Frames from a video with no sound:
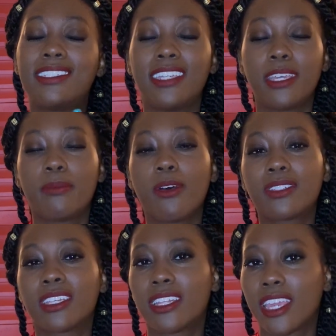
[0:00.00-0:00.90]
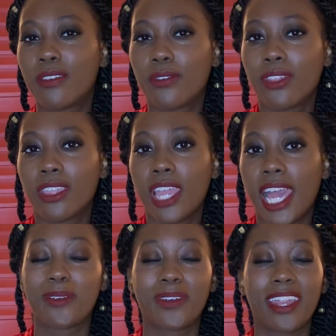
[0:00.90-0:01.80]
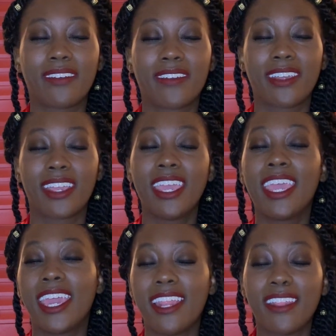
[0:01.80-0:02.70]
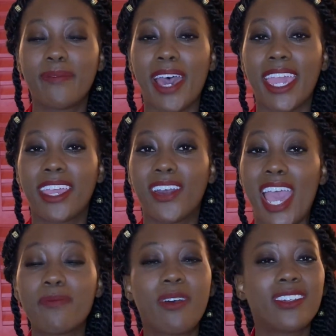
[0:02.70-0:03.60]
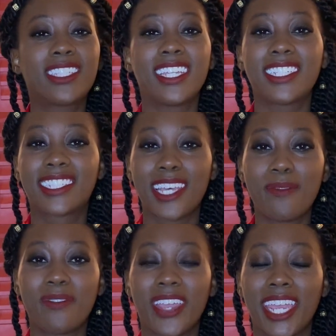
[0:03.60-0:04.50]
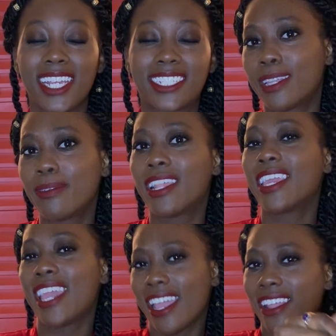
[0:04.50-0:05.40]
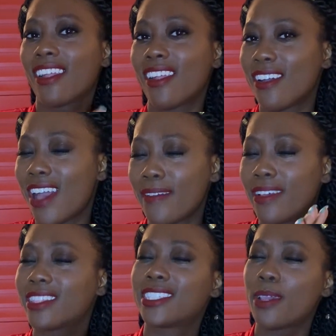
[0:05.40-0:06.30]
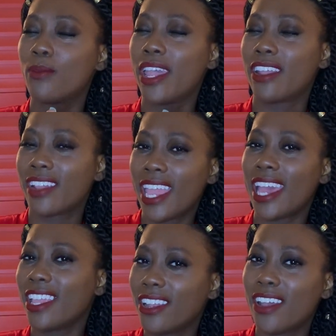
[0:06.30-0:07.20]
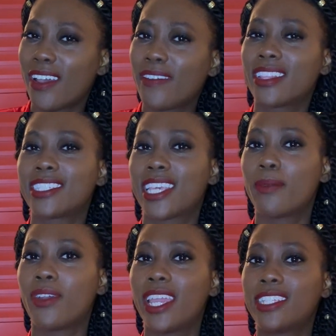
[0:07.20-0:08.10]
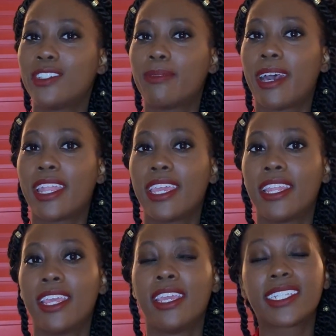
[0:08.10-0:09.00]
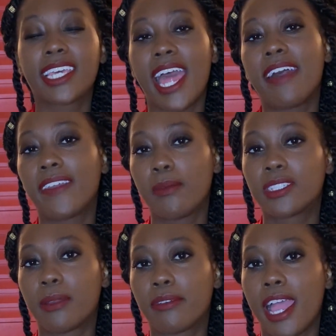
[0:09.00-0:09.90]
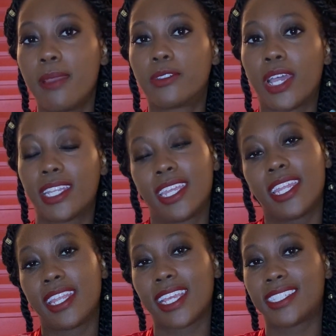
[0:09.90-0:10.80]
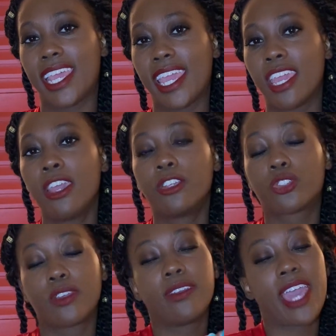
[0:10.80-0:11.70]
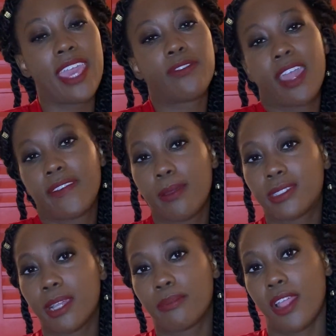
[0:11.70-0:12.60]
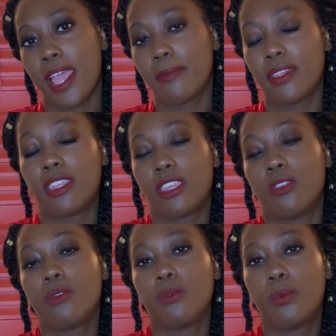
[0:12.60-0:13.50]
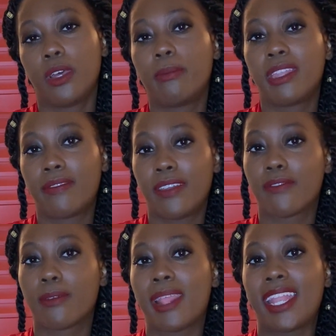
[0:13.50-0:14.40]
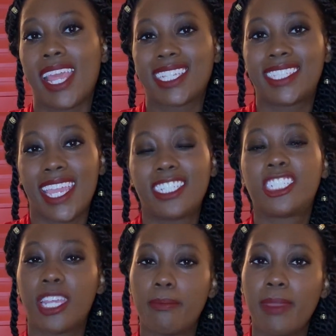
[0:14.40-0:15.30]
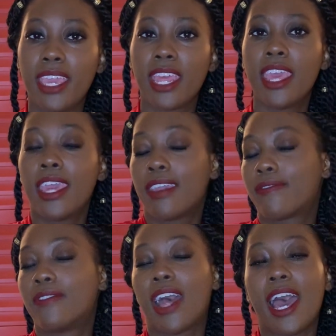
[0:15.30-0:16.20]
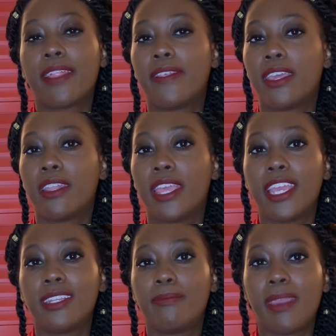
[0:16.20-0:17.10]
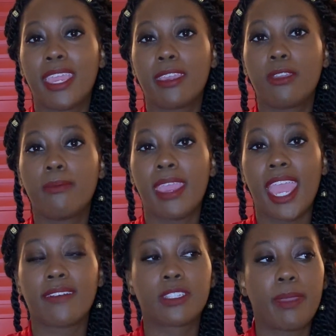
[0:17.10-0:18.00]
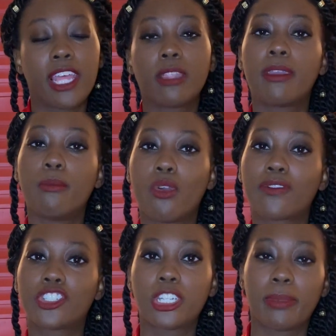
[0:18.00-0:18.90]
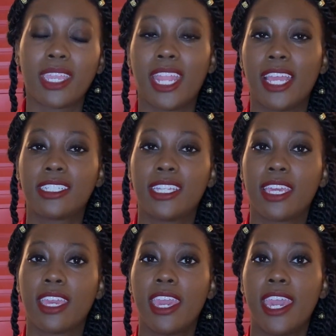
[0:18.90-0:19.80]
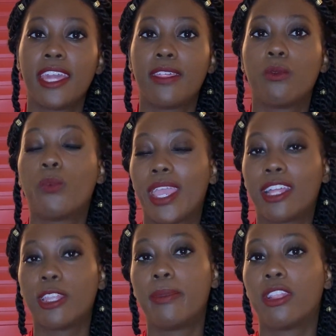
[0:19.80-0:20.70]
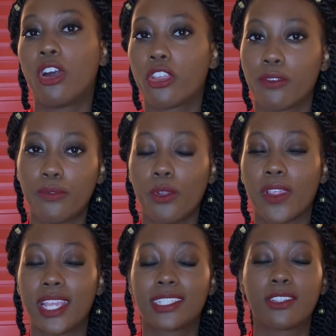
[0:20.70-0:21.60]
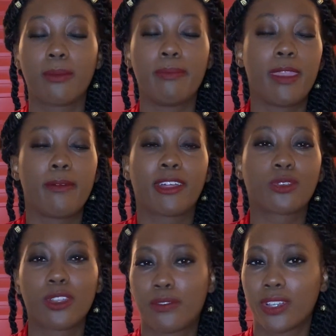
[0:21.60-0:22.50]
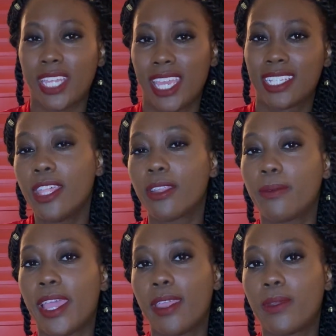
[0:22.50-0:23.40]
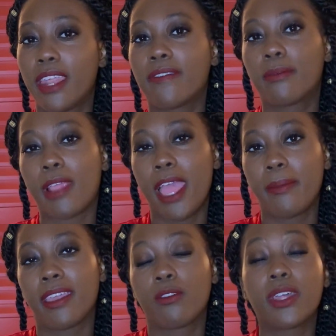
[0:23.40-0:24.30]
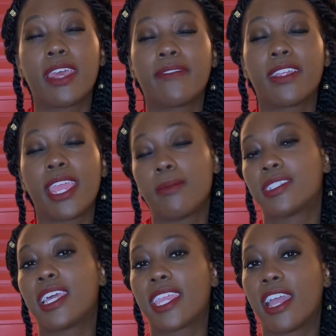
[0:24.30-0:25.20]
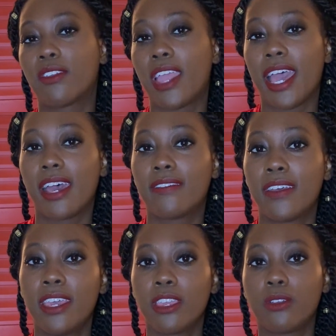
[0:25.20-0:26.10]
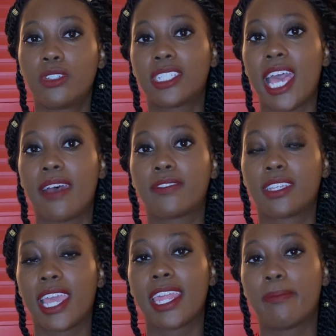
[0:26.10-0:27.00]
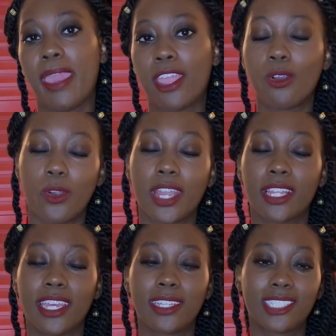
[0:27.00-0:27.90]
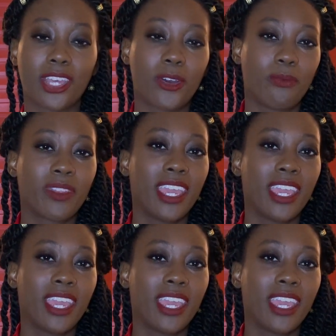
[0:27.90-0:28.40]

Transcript: did post a link for you guys or whatever in the bio. I posted it somewhere. So I'd be like, yeah, girl, I felt the same way, or yeah, I felt the same way too about it. Like I said, I have Amazon Prime, so I did get it next day. So if you have Amazon Prime, then you will benefit from that next day shipment. If not, then you may have to pay a little bit more for shipping and handling, and then wait a little bit longer for it. So maybe about 3 or 4 days. Either way, whatever Amazon account you have, you'll just have to kind of pay accordingly. So